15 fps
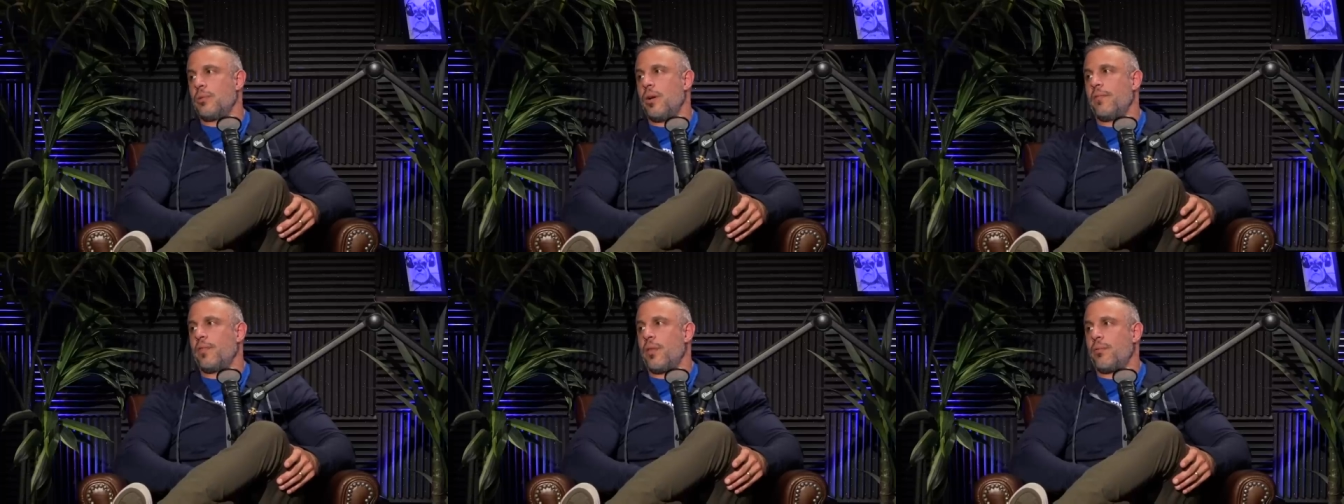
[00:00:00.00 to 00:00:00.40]

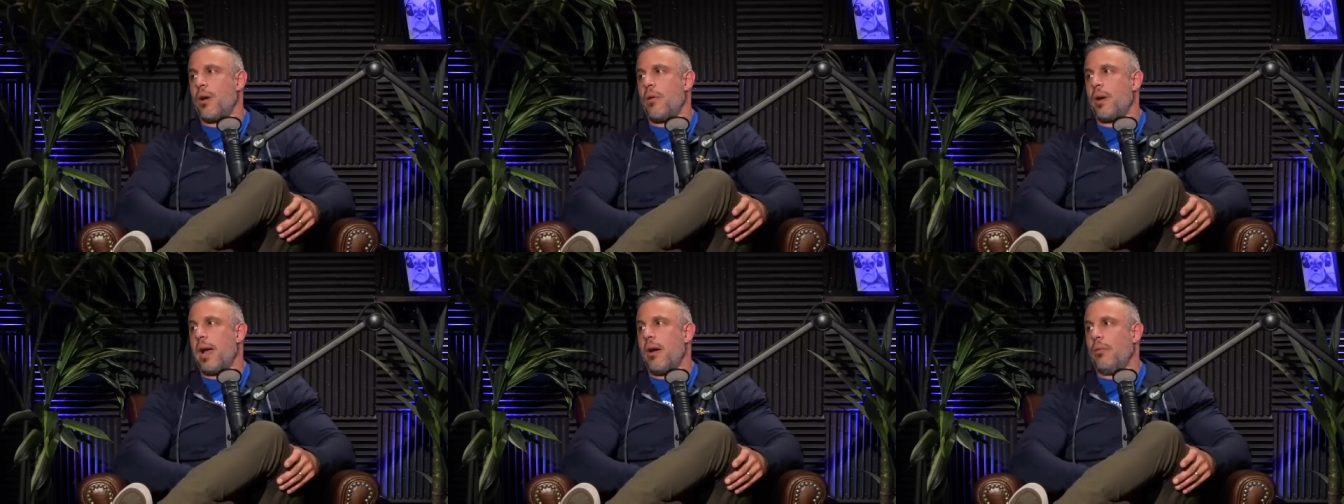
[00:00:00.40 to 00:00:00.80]
So I don't have to
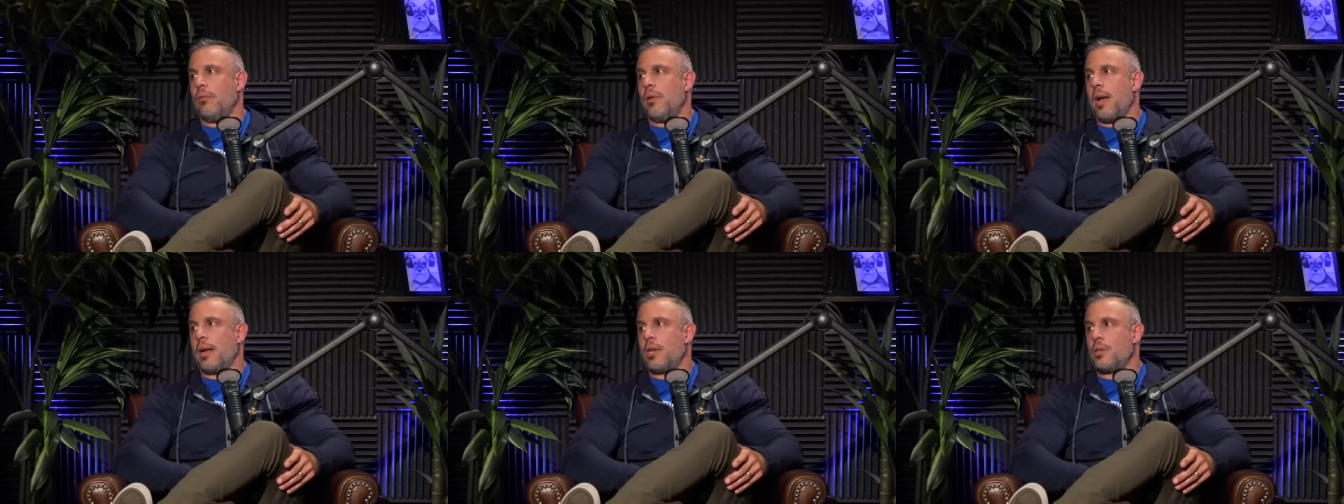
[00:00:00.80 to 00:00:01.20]
throw it out,
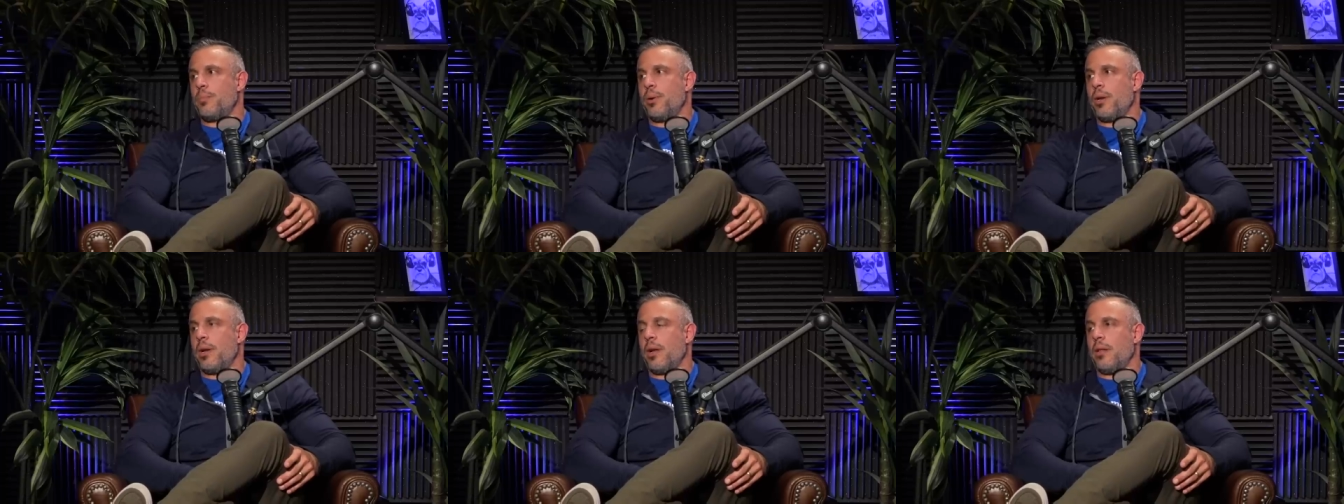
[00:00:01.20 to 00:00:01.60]
right? I could just
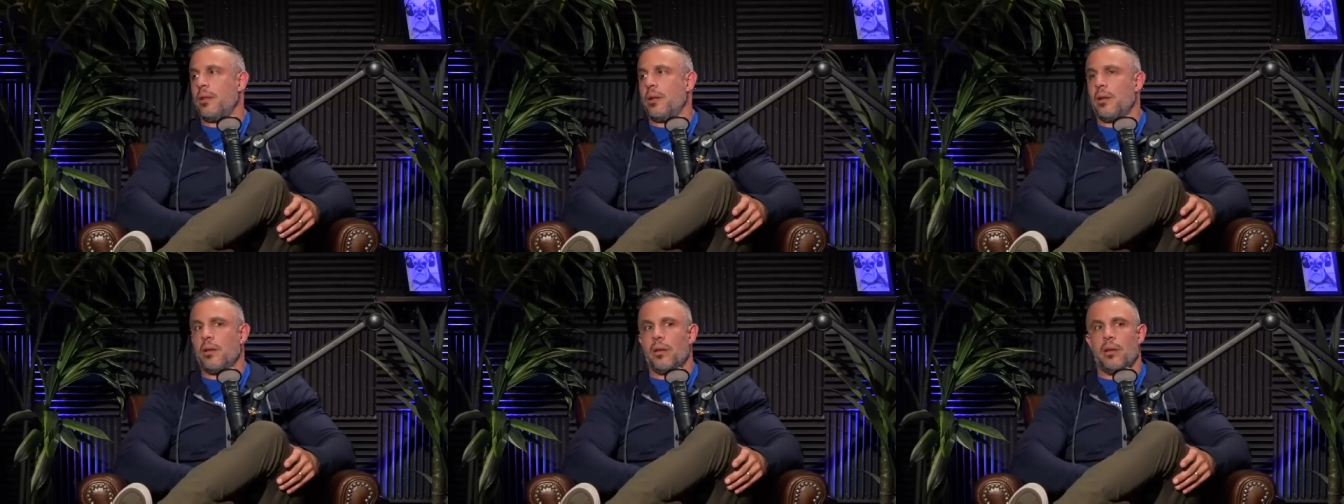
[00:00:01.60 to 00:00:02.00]
put it in
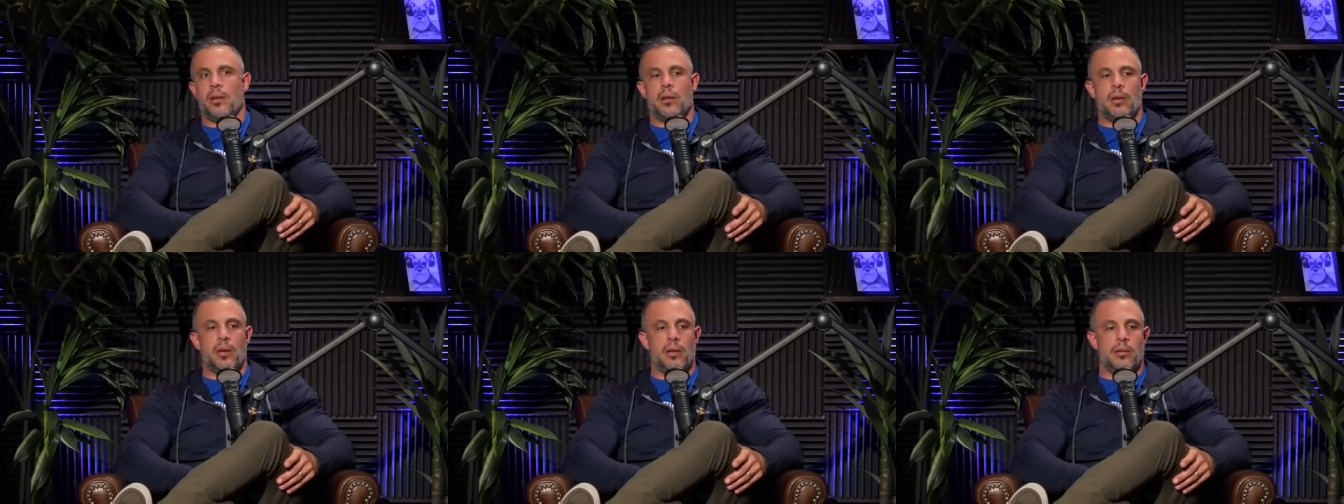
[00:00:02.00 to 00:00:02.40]
the,
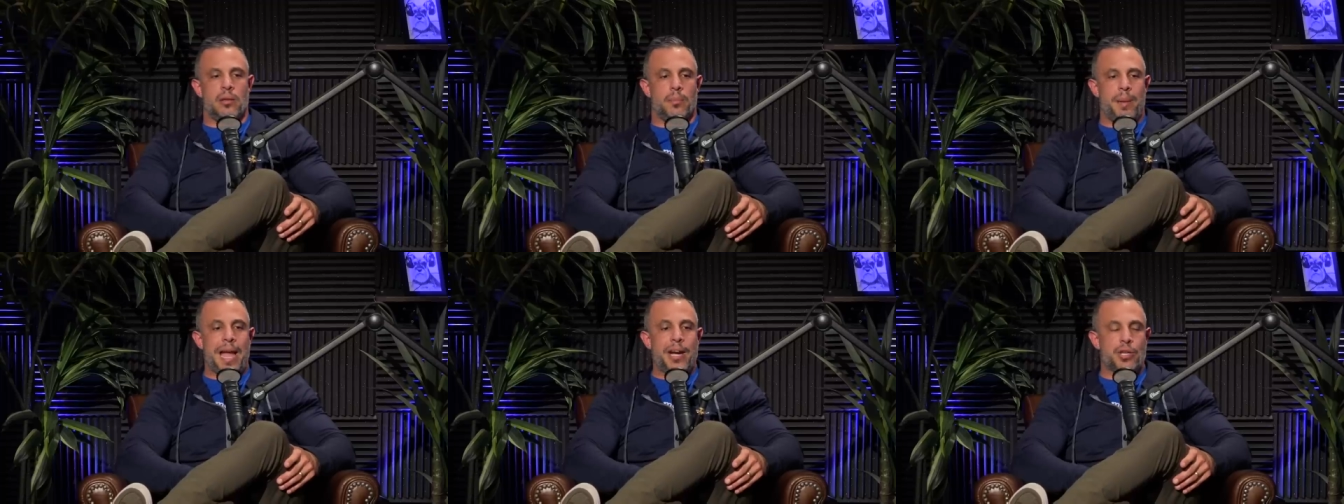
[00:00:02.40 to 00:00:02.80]
uh, in
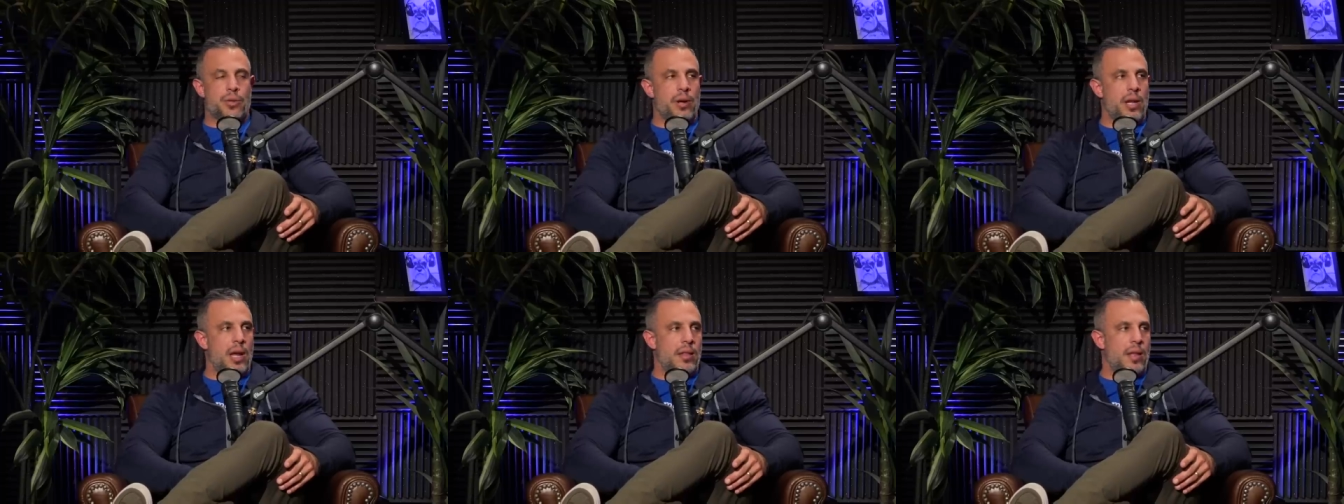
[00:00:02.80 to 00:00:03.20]
the
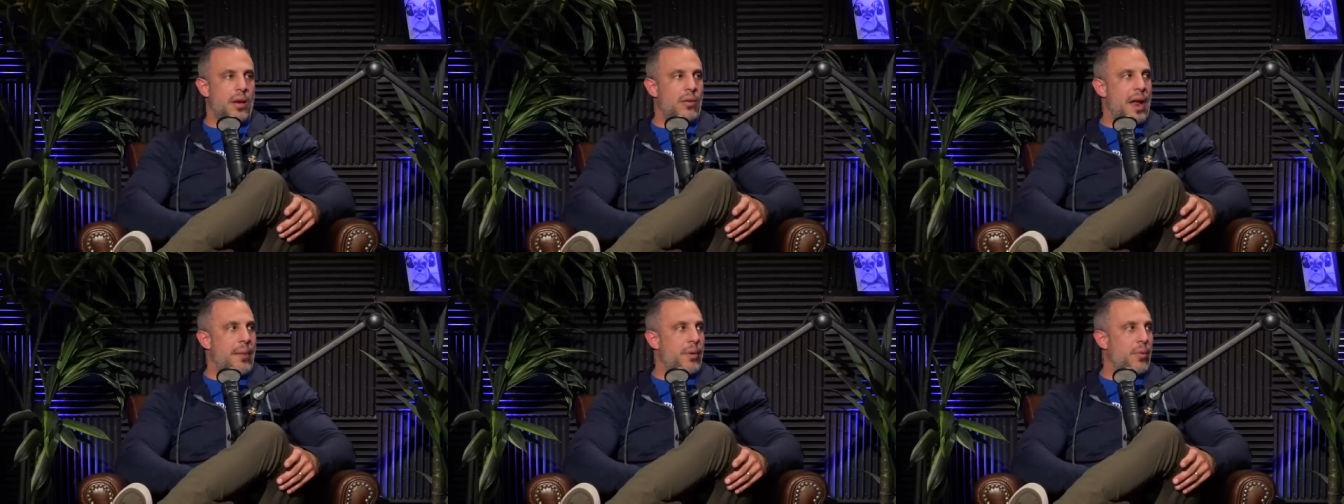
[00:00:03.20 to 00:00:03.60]
pantry and then
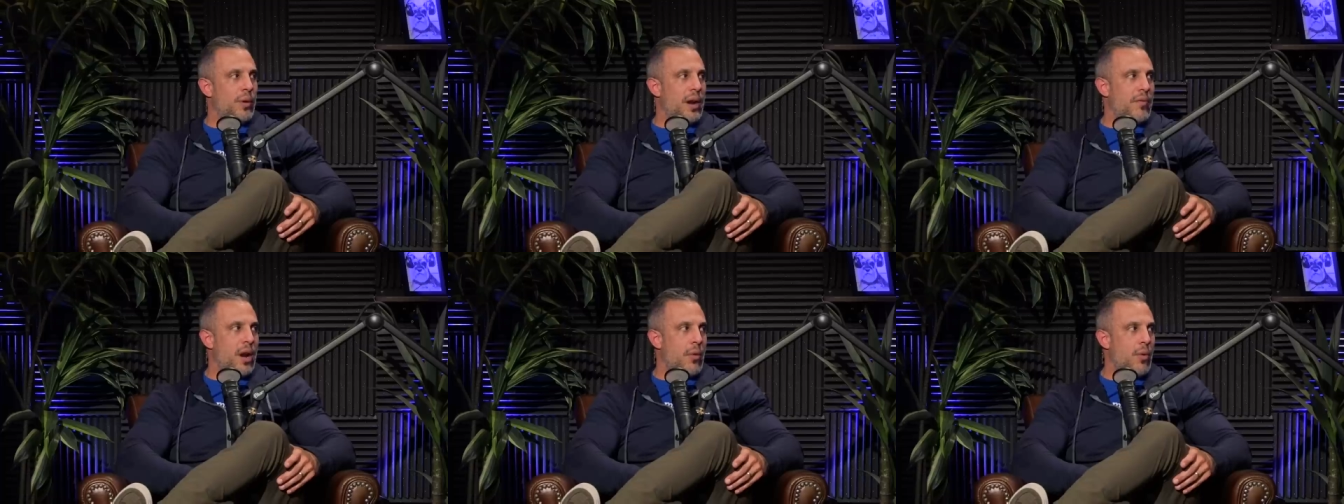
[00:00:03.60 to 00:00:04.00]
grab it
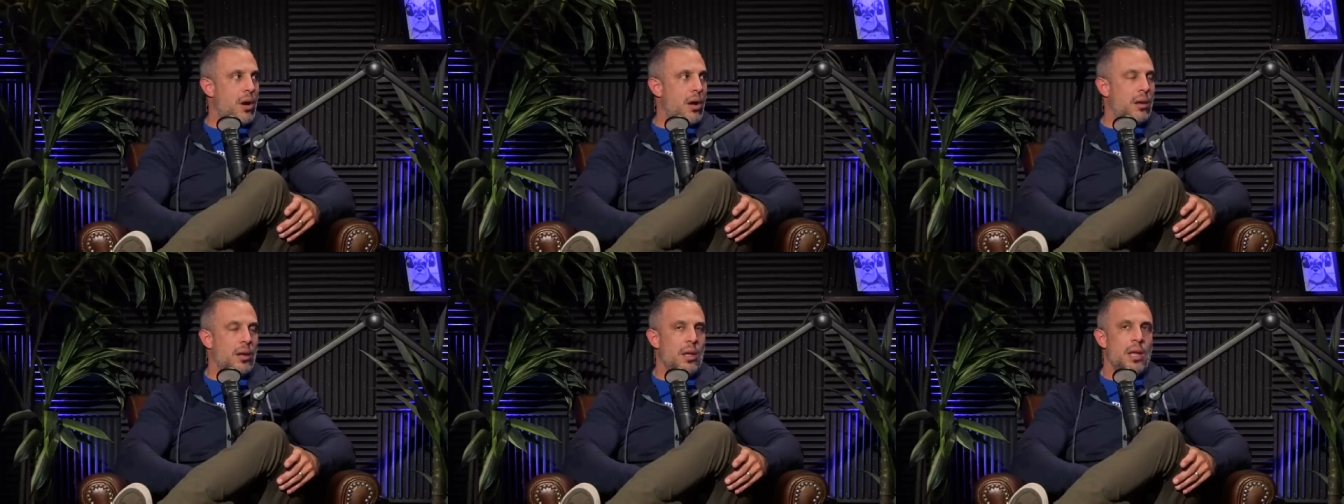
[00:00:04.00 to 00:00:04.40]
whenever I
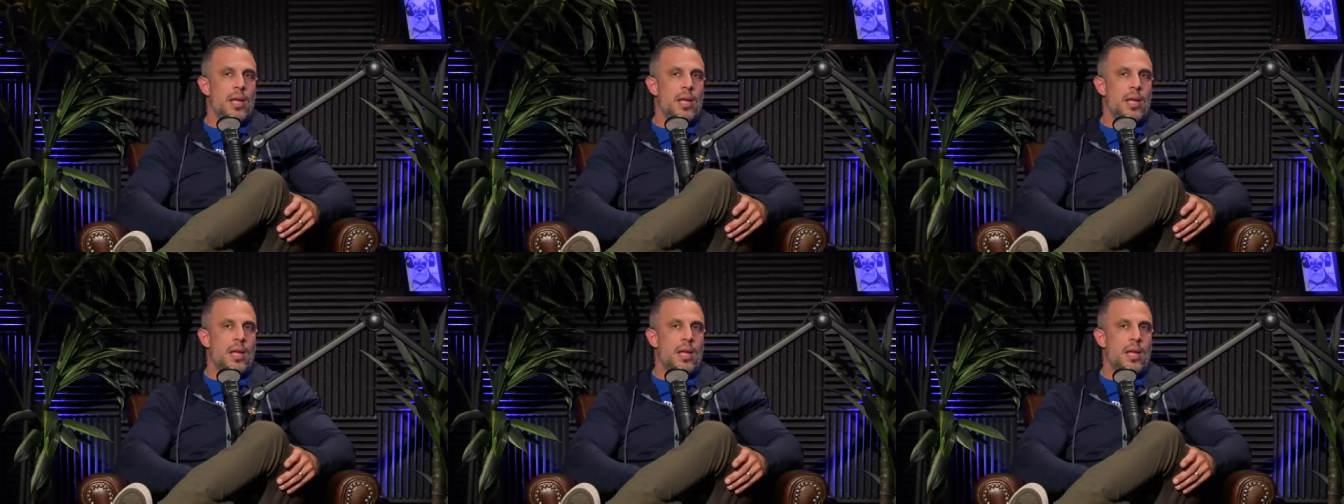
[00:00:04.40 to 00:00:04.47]
want.